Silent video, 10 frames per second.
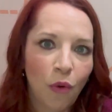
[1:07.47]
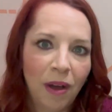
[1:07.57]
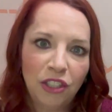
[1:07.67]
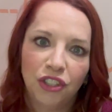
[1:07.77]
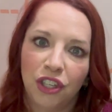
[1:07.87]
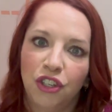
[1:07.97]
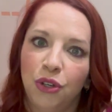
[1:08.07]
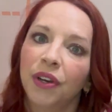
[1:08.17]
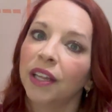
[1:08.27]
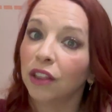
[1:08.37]
much that you
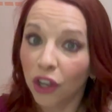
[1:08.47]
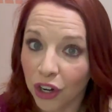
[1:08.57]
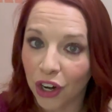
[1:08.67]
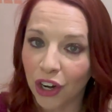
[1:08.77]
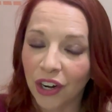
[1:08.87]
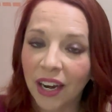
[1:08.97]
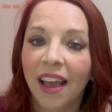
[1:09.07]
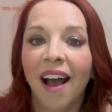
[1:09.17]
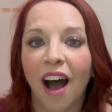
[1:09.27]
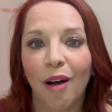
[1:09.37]
can learn
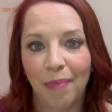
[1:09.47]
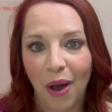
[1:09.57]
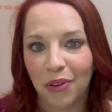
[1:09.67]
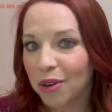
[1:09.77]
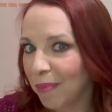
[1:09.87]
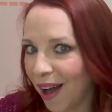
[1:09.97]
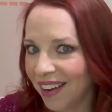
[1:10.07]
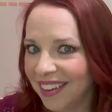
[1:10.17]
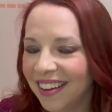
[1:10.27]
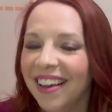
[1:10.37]
about your
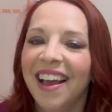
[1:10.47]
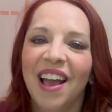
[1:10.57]
body